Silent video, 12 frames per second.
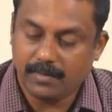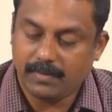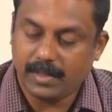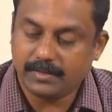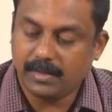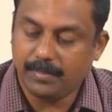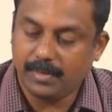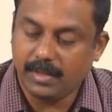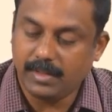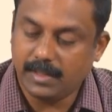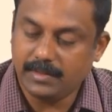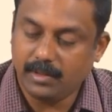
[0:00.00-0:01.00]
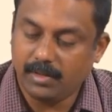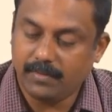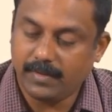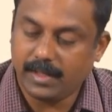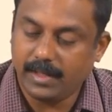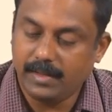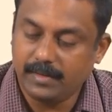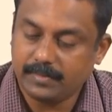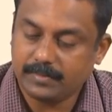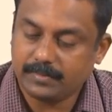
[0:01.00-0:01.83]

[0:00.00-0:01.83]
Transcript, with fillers: for example, the acicular ferrite